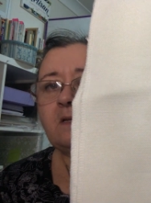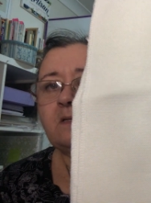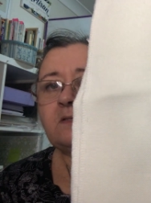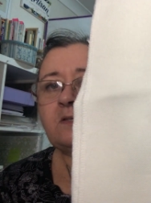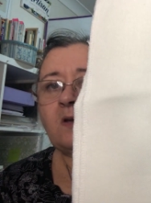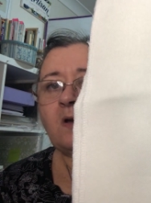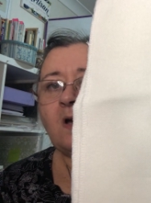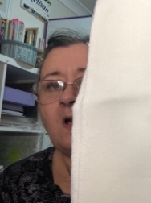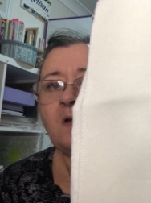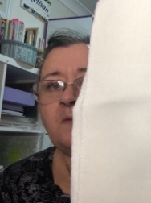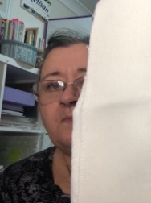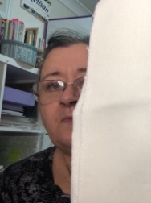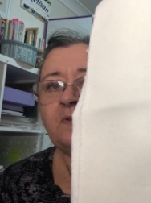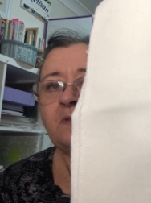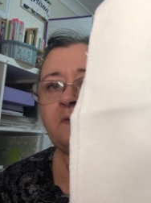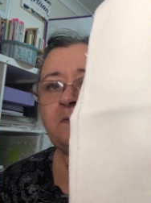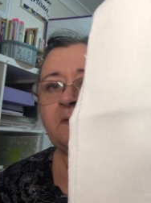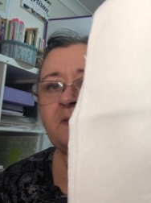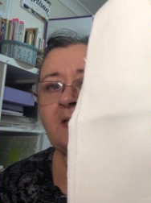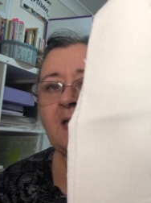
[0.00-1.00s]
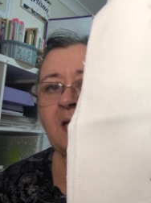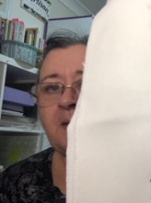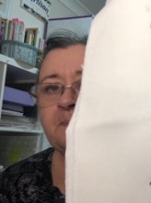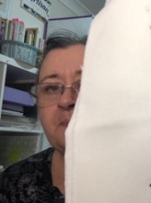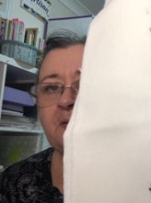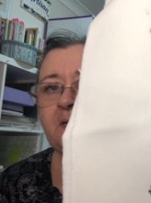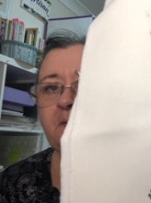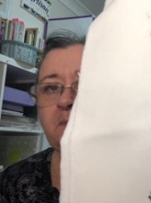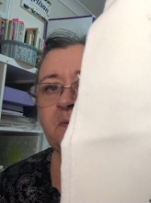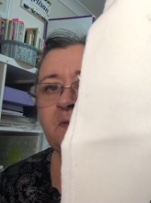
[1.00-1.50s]
So I'm really, really
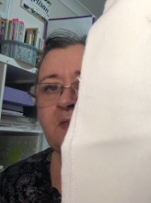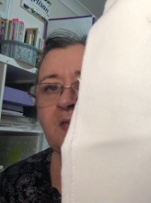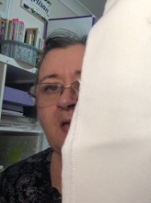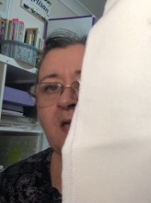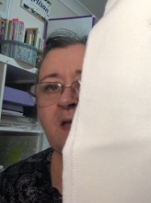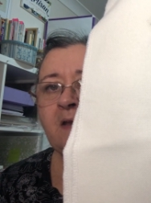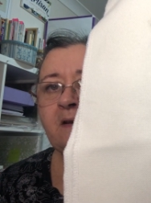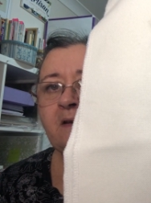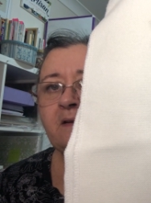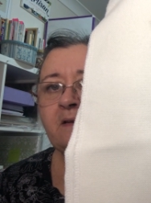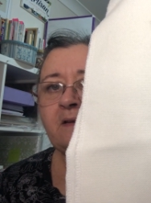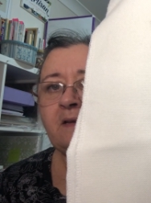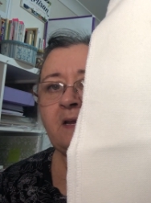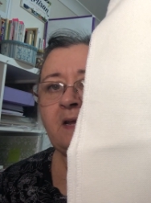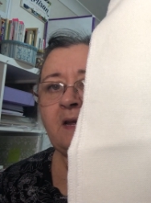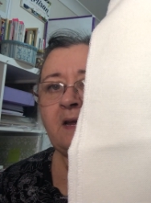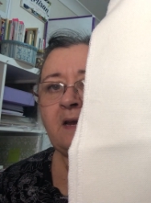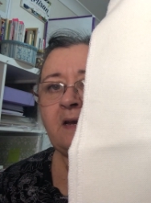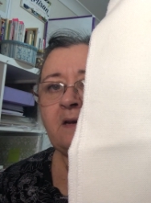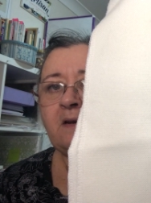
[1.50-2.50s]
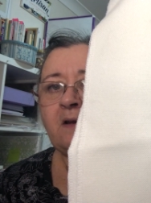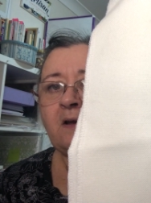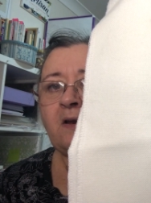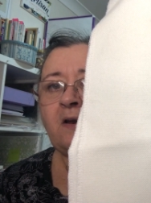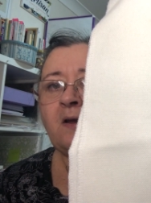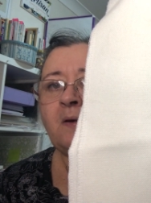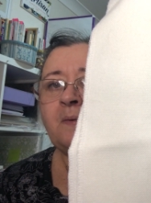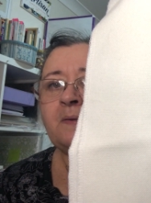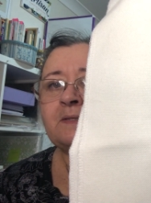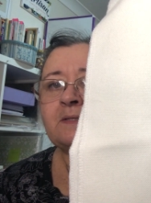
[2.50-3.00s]
happy with that, and I
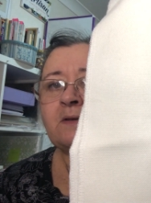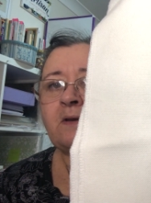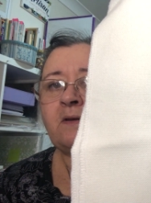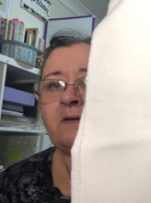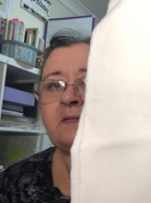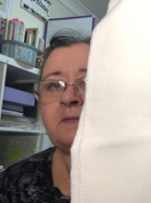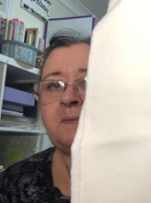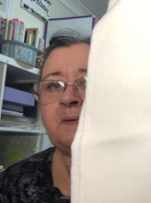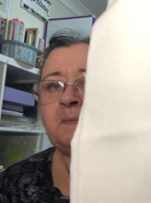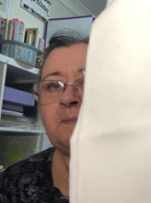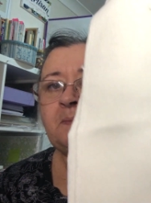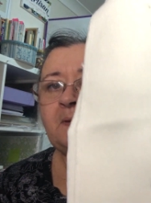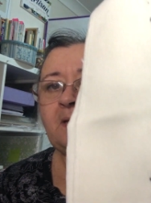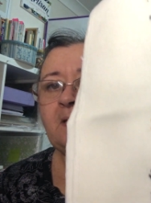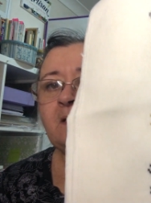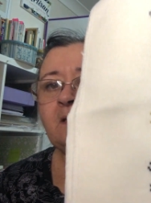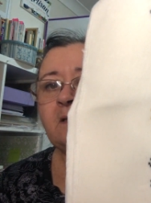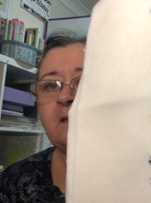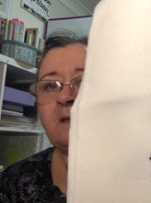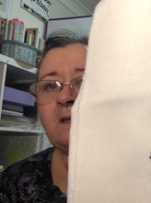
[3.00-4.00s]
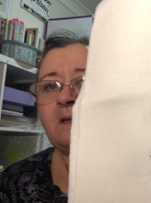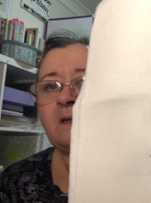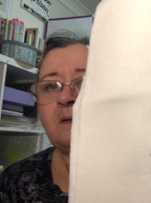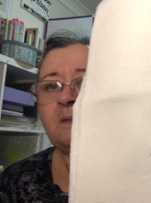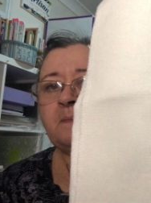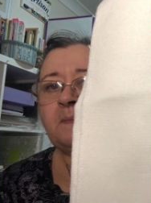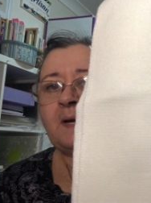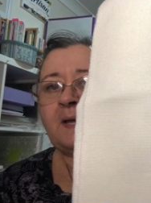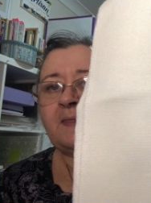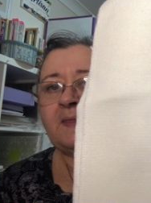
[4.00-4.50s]
know it's going to be big,
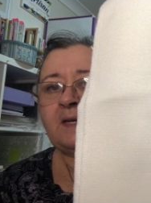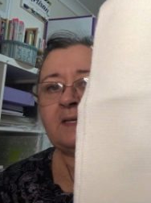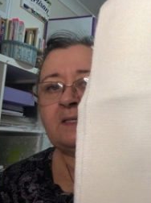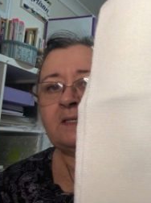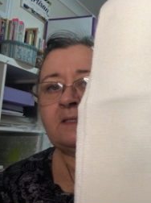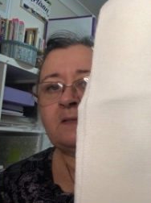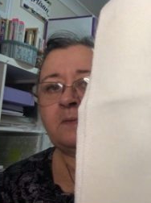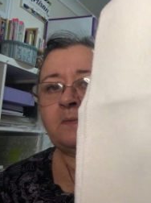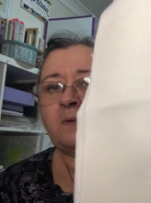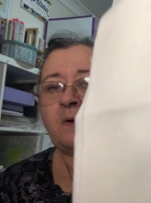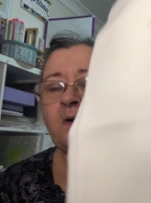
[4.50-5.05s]
but that doesn't